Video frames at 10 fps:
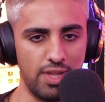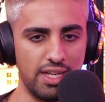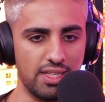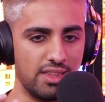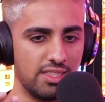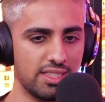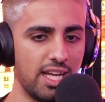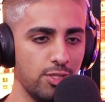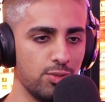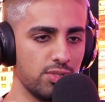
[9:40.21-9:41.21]
like the
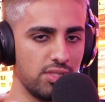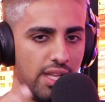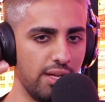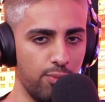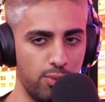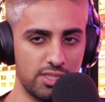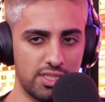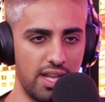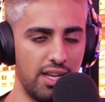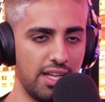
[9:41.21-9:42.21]
schedule like
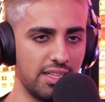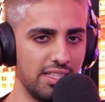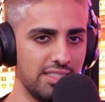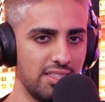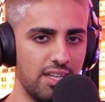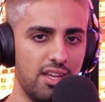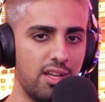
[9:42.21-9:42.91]
works kind of like this: